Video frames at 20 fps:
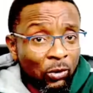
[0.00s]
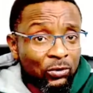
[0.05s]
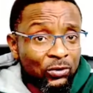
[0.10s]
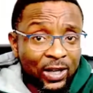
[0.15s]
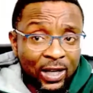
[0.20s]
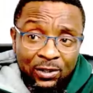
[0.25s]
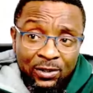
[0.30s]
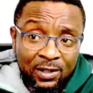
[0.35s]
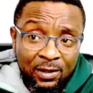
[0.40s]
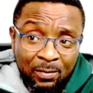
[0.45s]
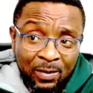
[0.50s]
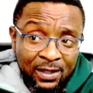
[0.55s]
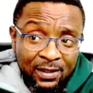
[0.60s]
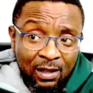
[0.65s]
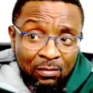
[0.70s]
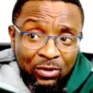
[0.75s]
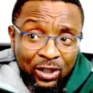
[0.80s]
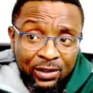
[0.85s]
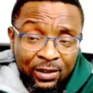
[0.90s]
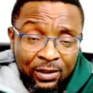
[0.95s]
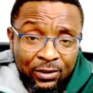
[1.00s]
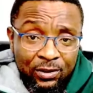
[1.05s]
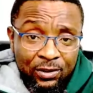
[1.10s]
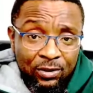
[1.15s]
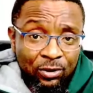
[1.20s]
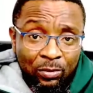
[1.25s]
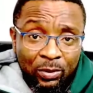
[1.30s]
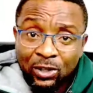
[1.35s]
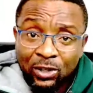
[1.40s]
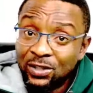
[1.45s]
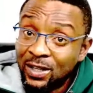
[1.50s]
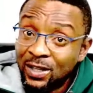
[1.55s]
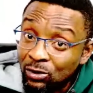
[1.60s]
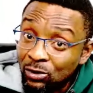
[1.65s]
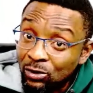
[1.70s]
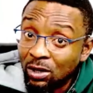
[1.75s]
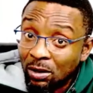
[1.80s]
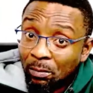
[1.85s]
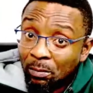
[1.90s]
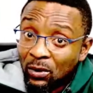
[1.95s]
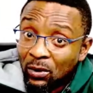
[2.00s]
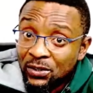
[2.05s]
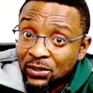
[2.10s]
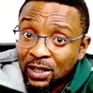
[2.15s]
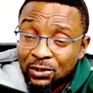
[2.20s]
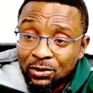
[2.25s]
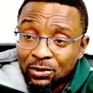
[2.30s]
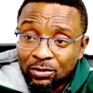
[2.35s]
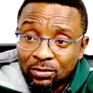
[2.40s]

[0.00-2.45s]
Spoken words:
That's the part I'm reading to you because they are so important too.